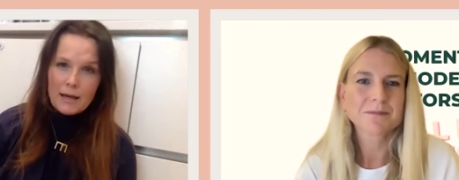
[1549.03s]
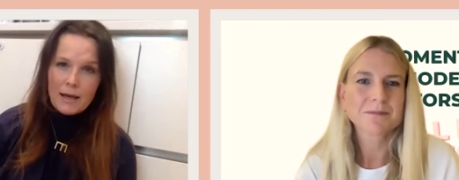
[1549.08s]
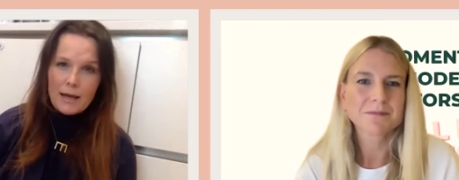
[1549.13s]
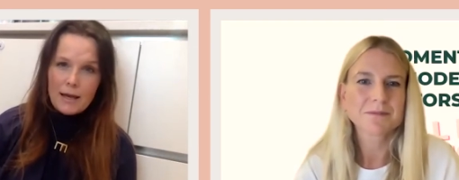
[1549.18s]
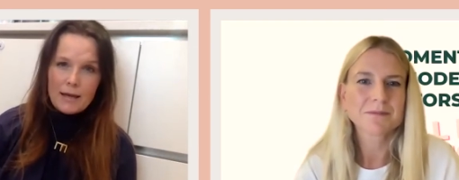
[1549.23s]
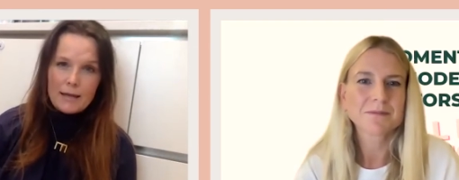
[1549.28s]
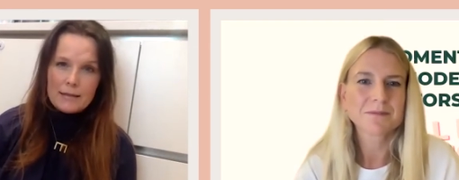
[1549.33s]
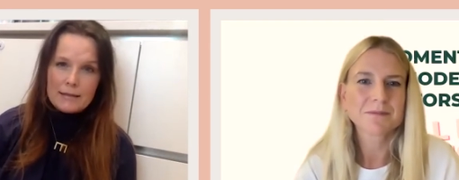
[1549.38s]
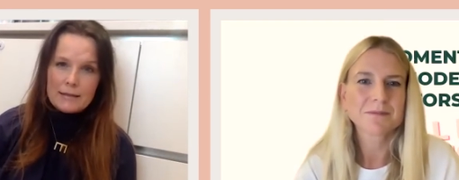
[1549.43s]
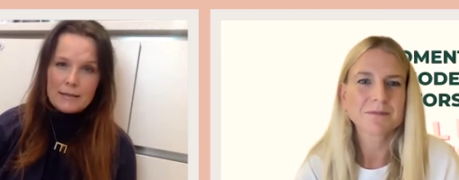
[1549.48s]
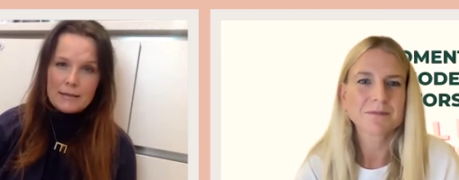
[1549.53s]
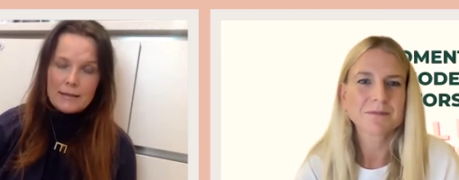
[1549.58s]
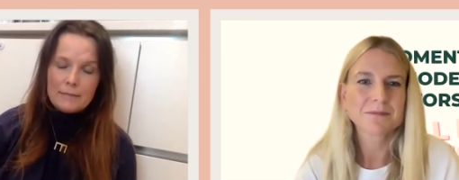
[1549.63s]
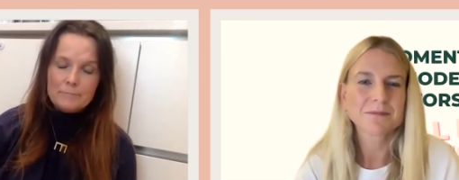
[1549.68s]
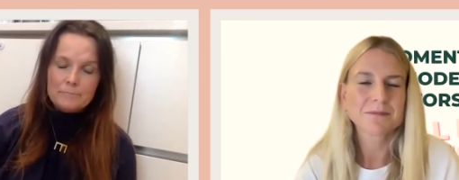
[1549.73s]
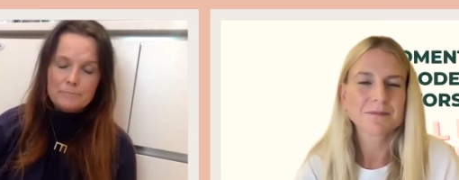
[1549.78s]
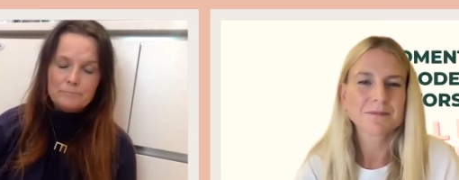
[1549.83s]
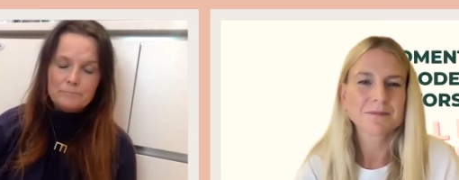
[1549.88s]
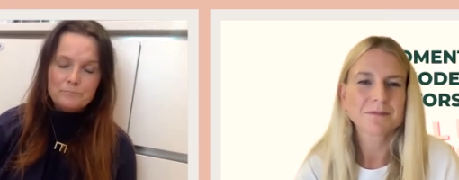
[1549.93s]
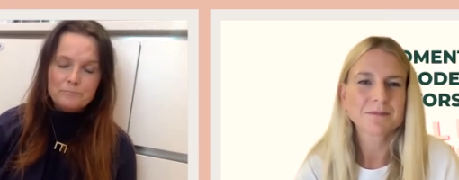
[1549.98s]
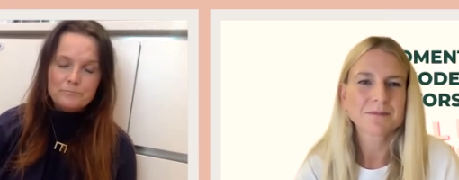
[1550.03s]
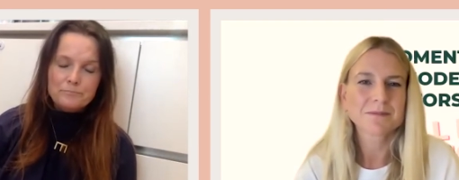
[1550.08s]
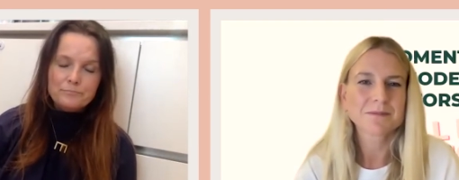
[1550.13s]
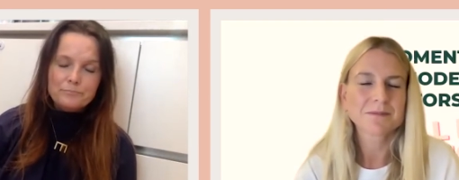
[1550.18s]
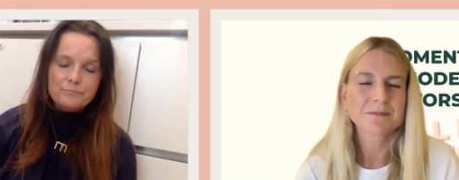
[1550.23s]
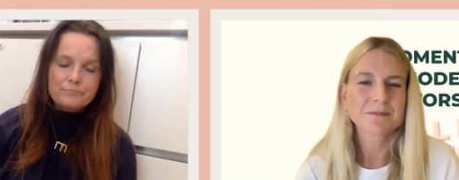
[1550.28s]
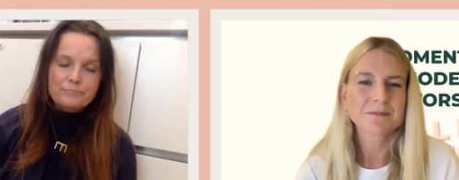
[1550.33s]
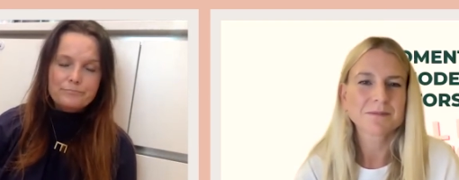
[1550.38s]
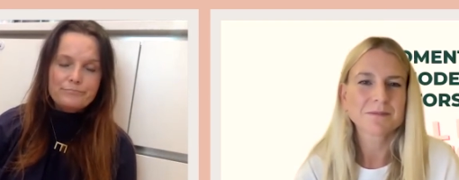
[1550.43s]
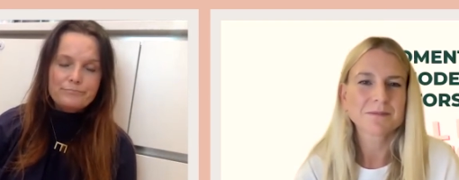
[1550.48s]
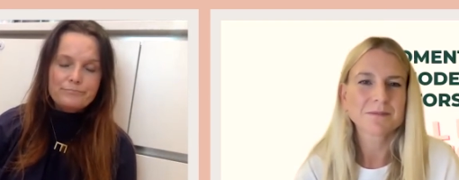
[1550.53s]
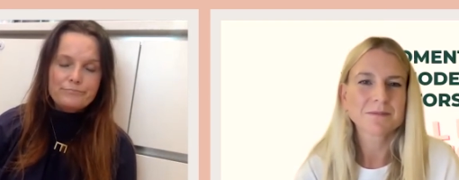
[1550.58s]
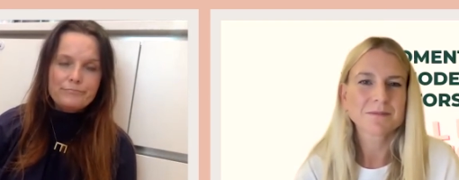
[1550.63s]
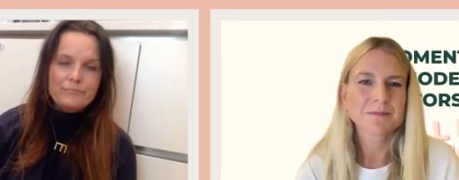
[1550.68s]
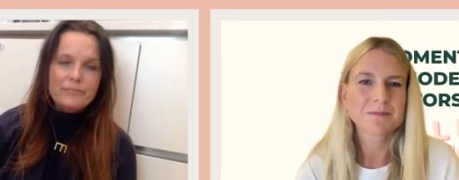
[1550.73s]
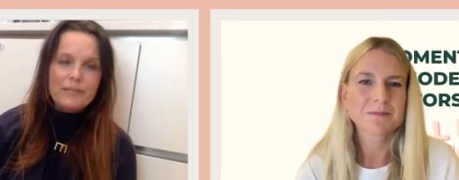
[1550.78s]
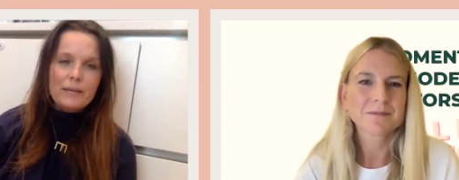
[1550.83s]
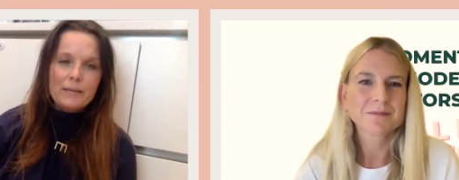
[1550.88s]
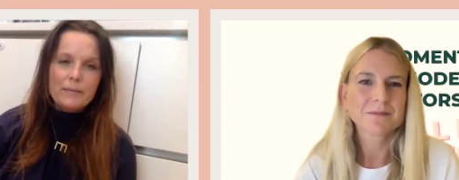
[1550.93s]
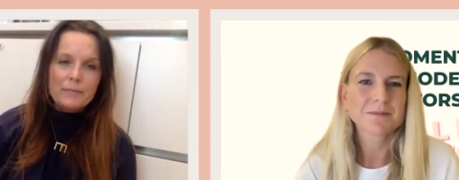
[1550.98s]
Speaker 1: and um,
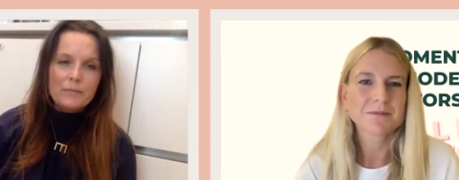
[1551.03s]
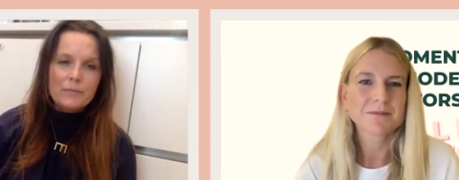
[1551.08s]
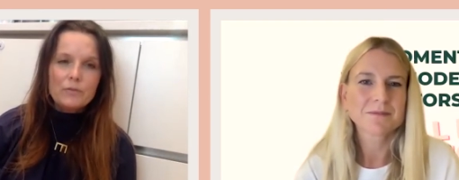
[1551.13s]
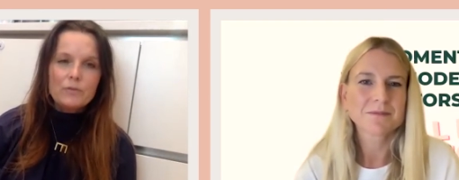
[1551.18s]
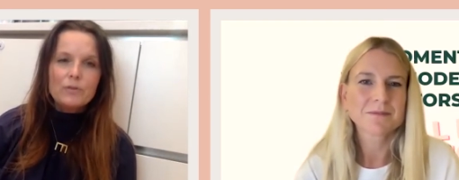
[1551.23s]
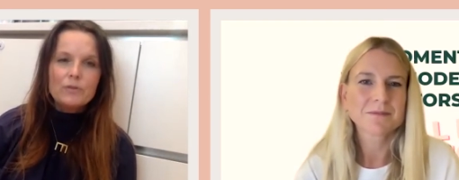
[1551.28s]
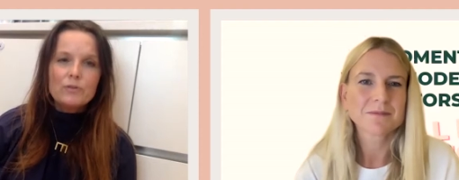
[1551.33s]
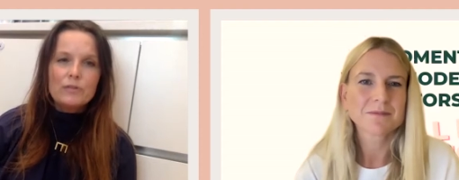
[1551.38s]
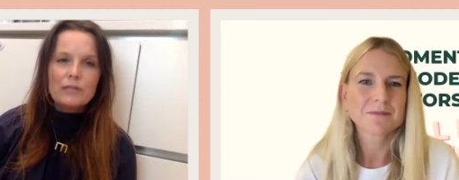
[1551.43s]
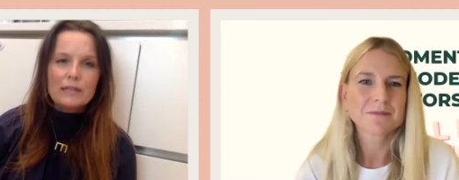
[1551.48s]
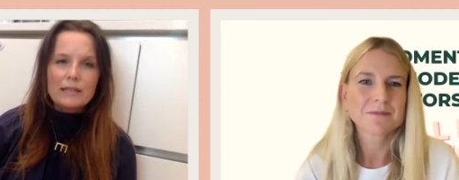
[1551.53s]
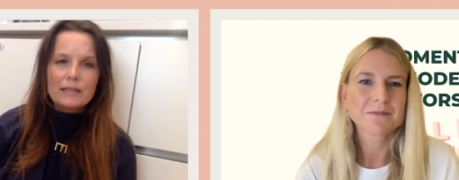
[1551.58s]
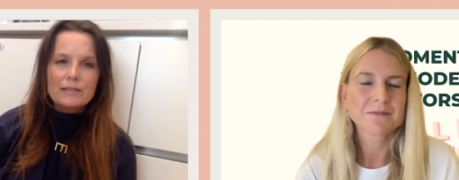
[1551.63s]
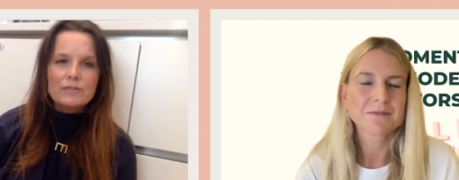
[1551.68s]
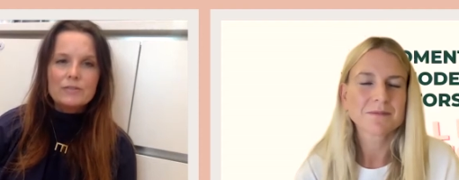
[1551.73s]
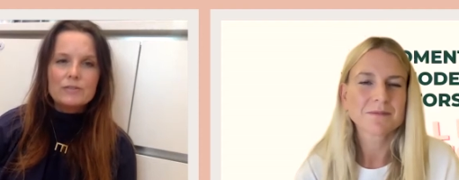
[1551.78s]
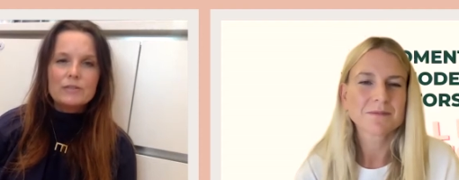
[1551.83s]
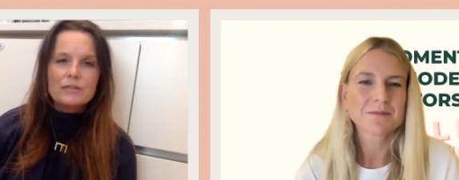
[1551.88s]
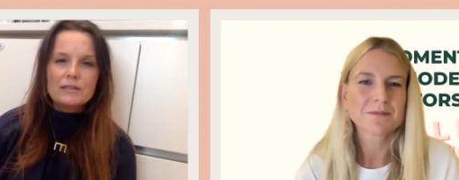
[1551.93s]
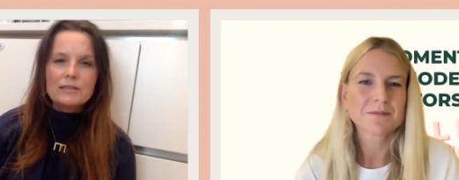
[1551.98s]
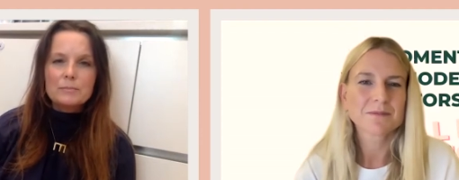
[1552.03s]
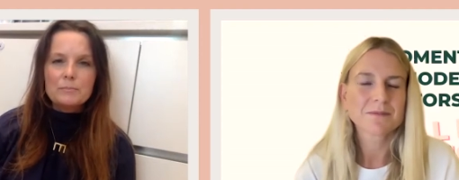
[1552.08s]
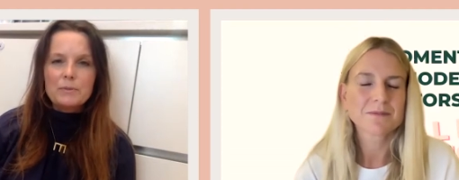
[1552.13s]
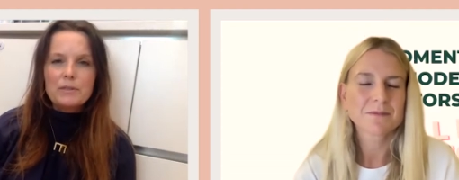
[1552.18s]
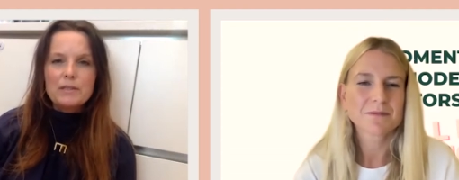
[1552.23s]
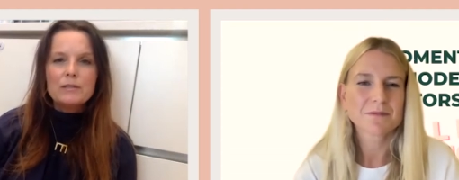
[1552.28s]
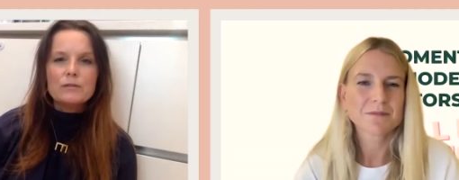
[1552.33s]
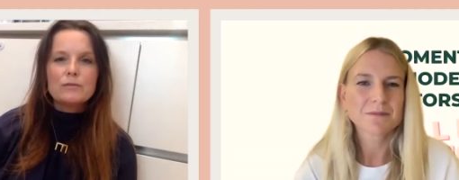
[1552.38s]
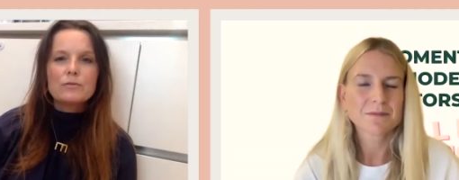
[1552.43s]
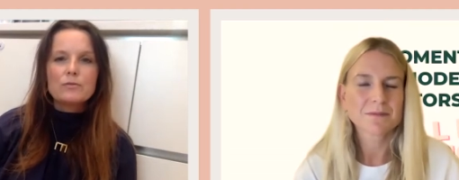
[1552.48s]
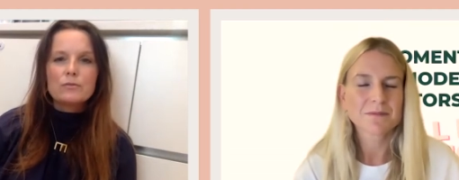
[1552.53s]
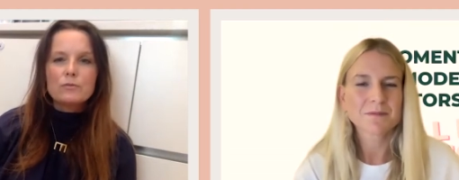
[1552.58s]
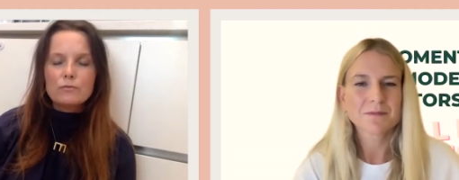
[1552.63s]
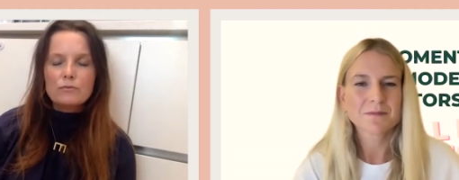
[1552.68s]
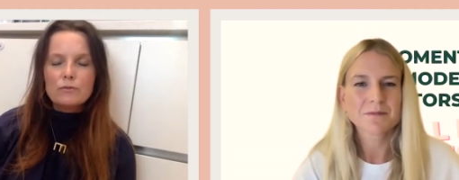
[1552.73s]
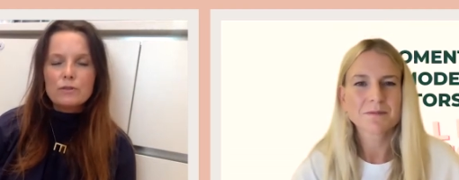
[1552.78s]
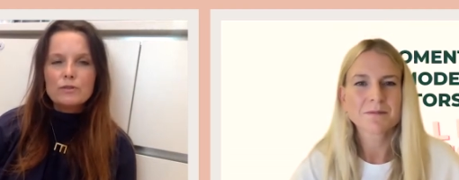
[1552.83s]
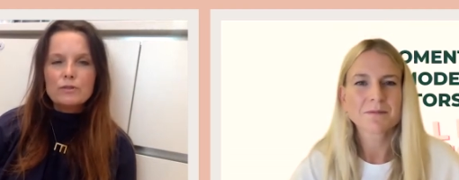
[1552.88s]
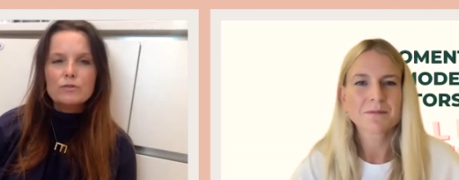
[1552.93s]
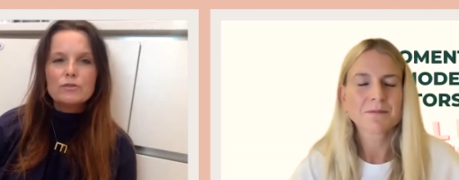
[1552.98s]
yeah so that's like it's just like speaking
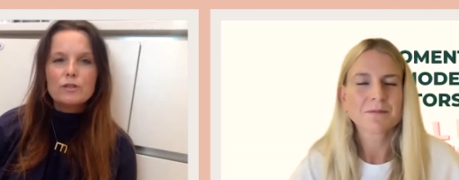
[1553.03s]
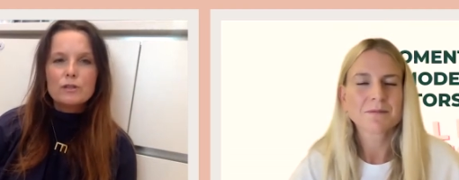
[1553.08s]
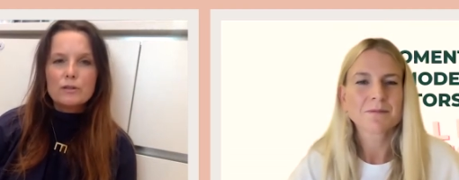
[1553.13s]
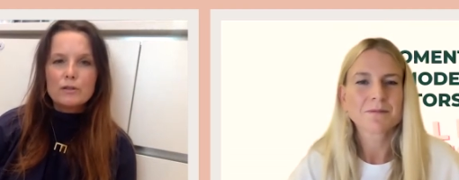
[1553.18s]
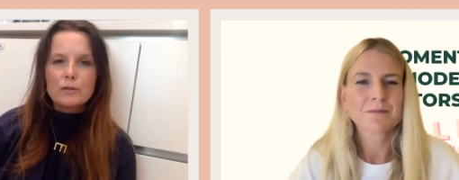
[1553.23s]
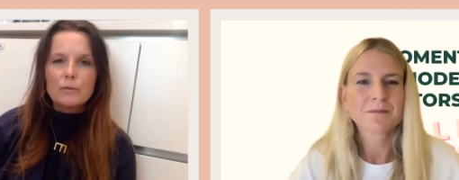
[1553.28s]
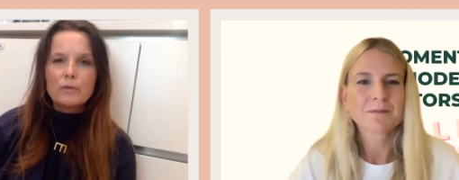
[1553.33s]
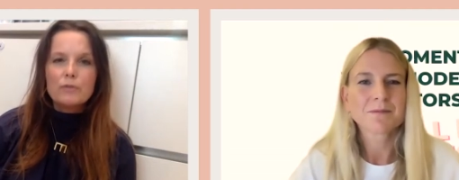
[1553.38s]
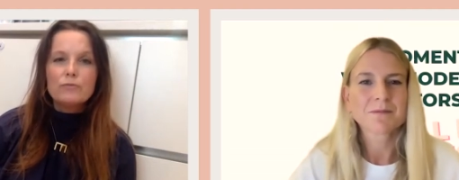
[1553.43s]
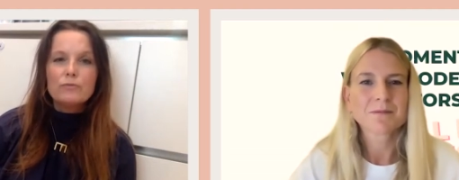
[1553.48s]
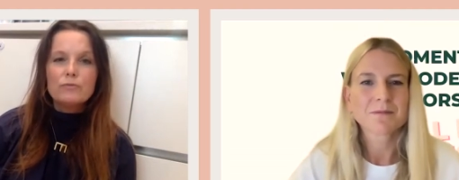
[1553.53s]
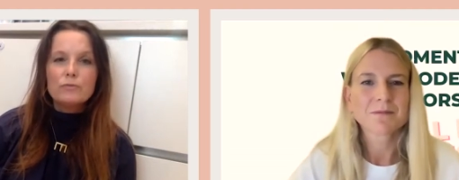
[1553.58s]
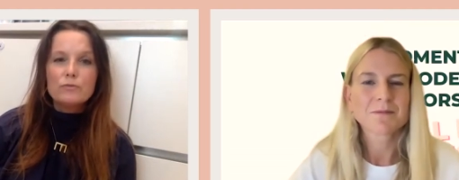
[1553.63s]
truthfully to children about food